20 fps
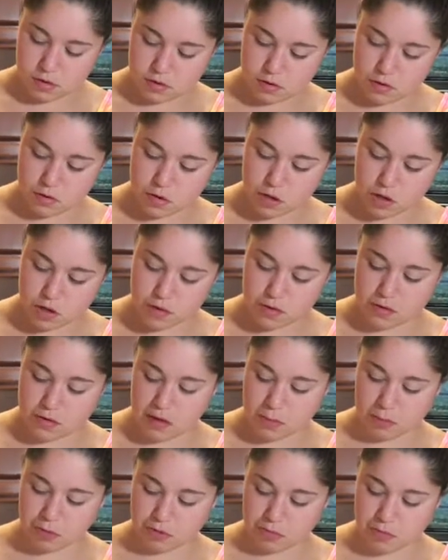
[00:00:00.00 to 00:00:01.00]
You can use a
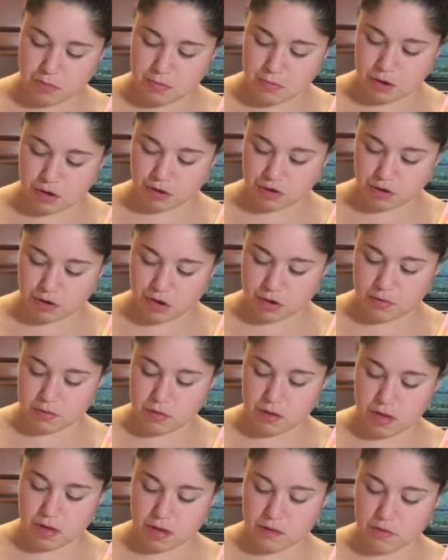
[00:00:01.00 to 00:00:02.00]
tablespoon measuring
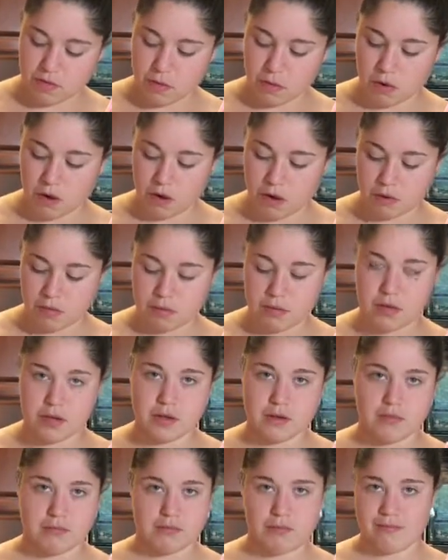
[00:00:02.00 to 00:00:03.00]
thing if you want, but
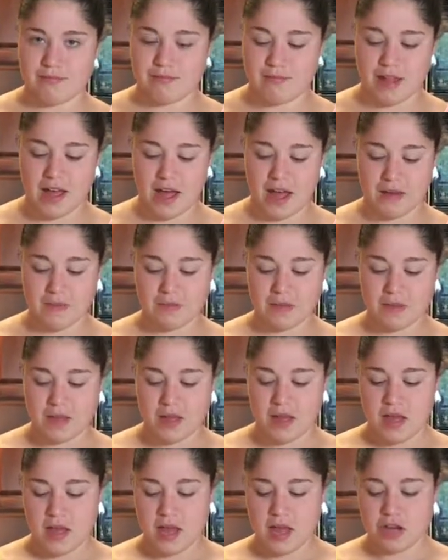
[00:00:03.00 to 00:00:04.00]
nah.
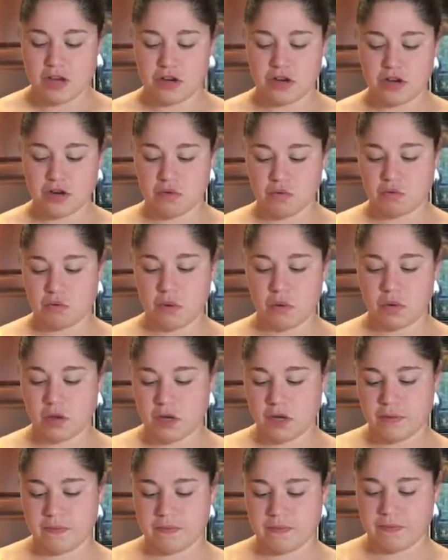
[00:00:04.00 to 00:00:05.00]
You're going to roll
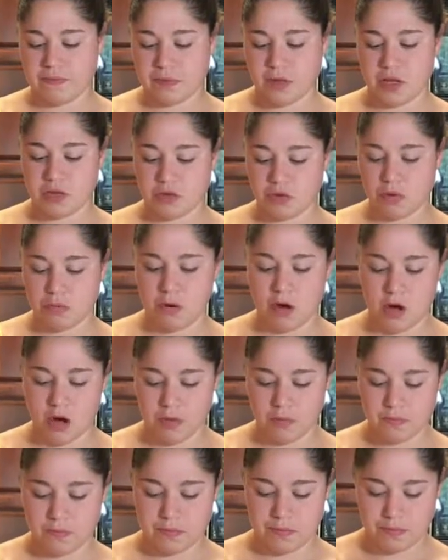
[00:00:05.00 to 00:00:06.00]
it into a
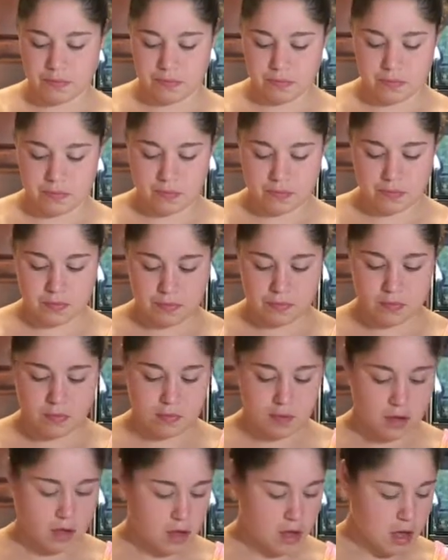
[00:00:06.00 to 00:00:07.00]
ball.
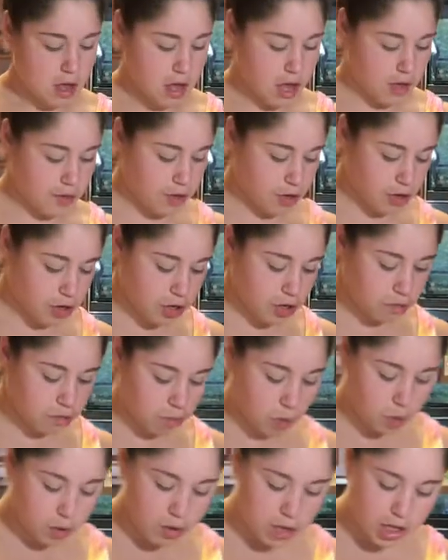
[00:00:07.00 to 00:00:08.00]
And then you're going to
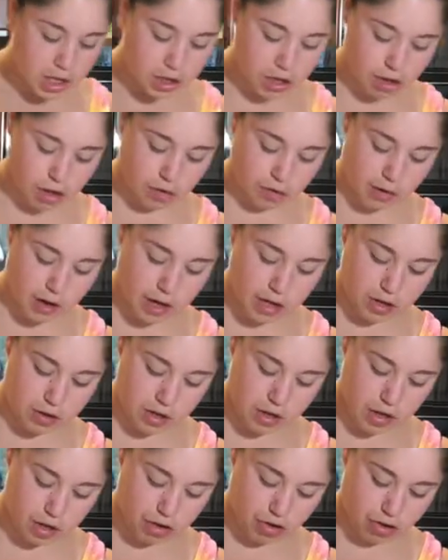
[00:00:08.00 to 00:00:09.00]
roll it in your
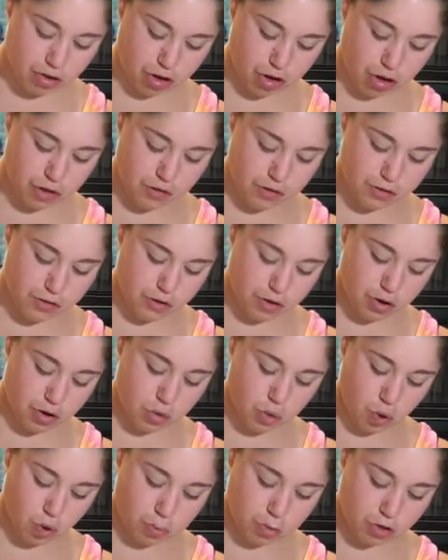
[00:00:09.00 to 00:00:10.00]
granulated sugar. So this is your
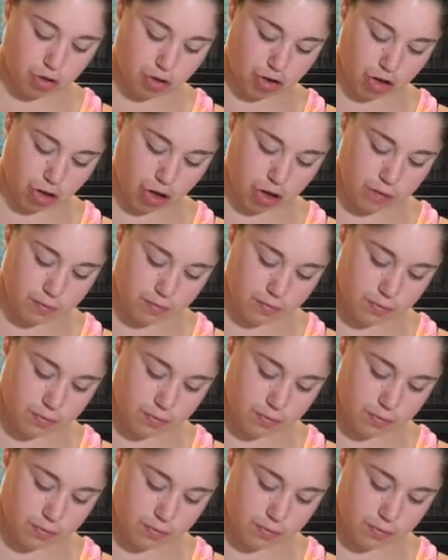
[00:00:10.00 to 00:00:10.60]
normal sugar.